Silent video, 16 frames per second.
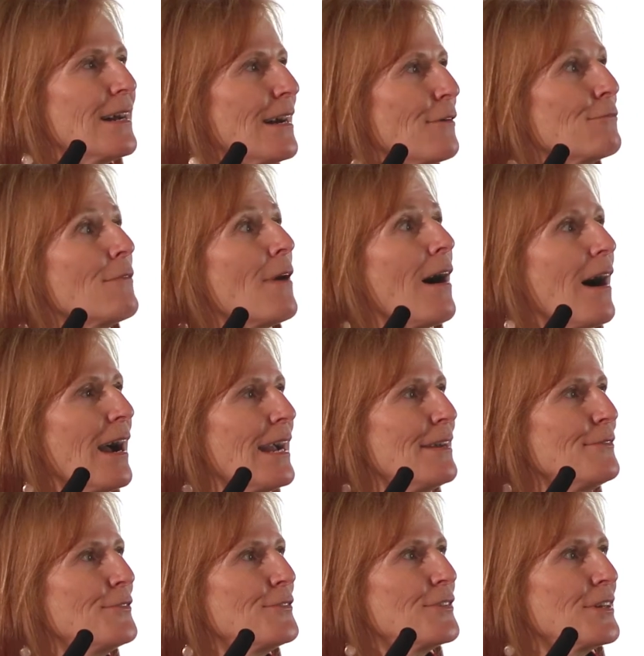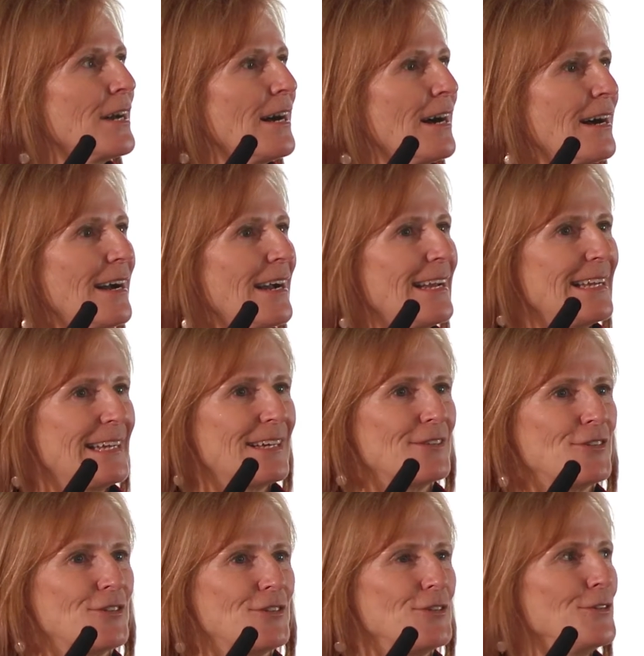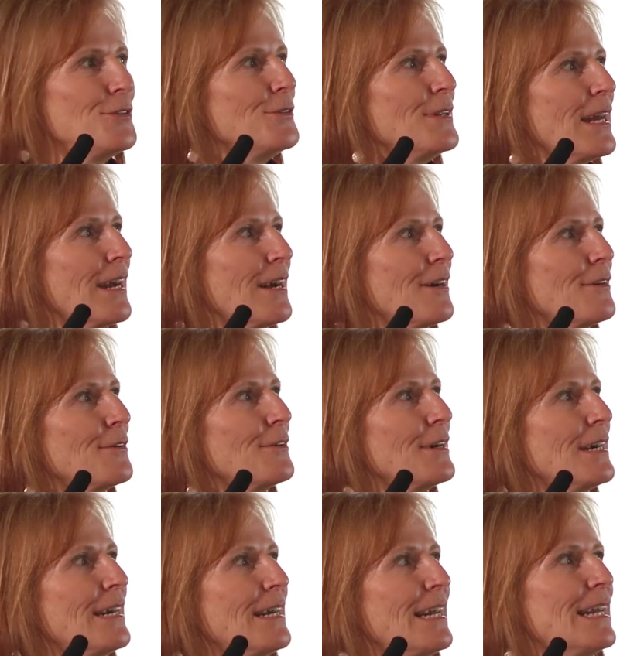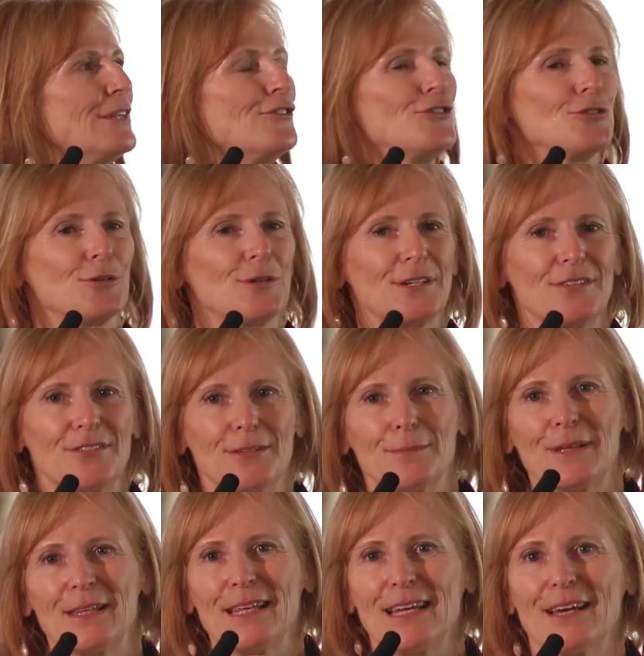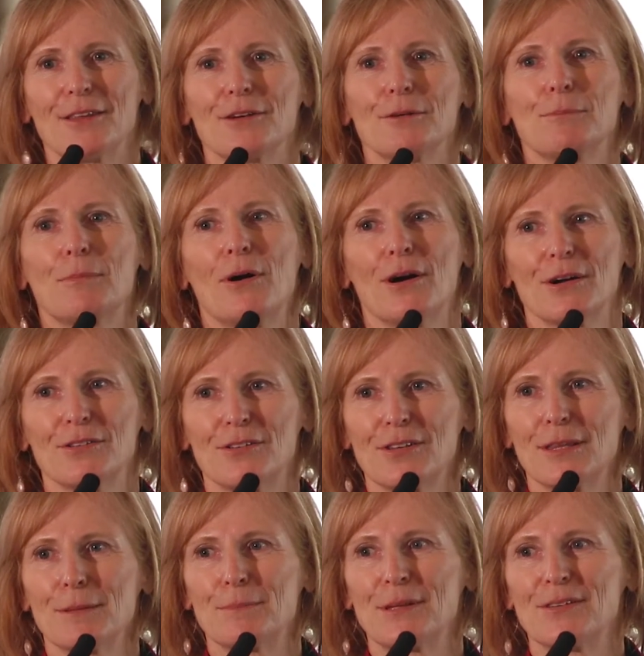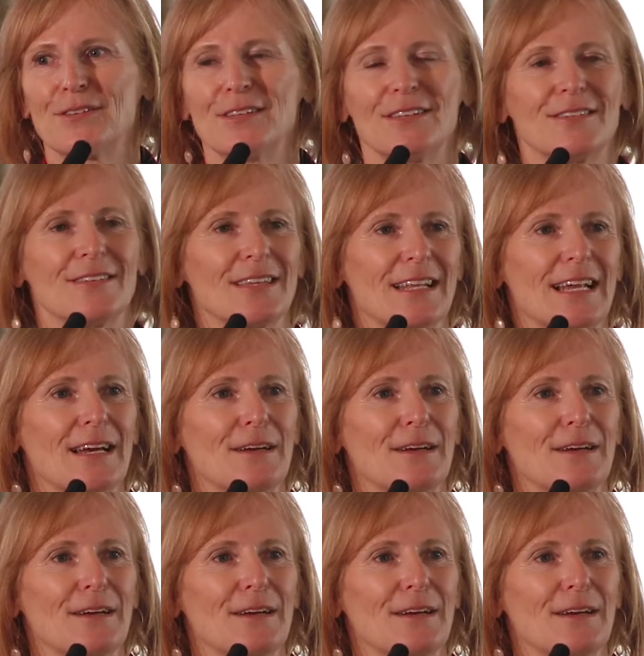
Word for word: arrived, I get to now enjoy some of the other parts of the business that